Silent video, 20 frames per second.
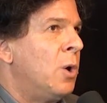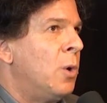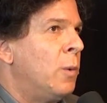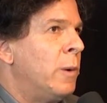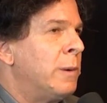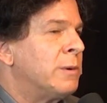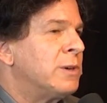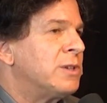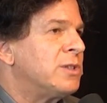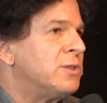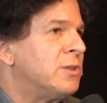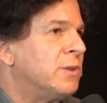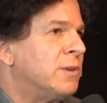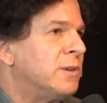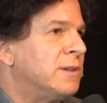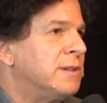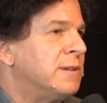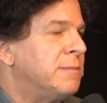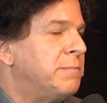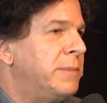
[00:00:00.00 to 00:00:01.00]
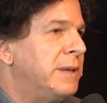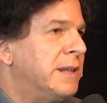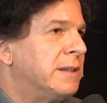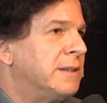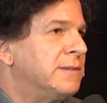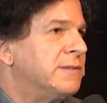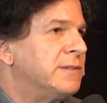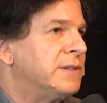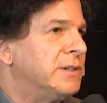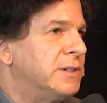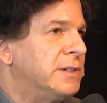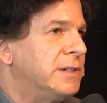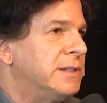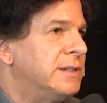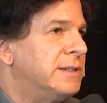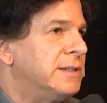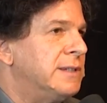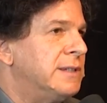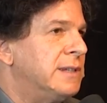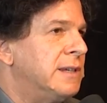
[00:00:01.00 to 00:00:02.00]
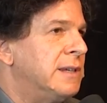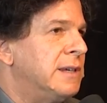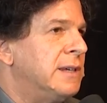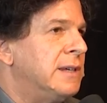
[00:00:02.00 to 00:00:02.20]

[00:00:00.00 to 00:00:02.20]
we were sold a bill of goods